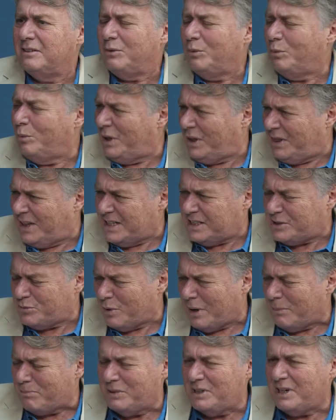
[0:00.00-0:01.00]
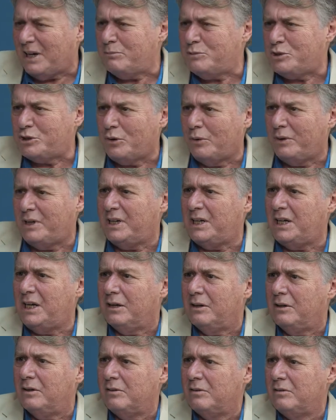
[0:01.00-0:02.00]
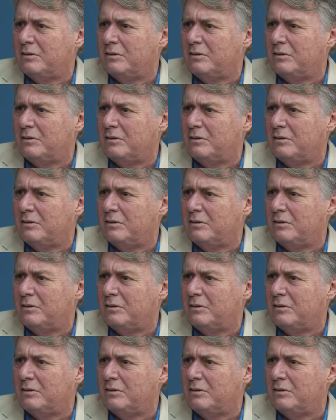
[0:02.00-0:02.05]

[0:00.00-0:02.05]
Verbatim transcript: with this weapon I'm showing here.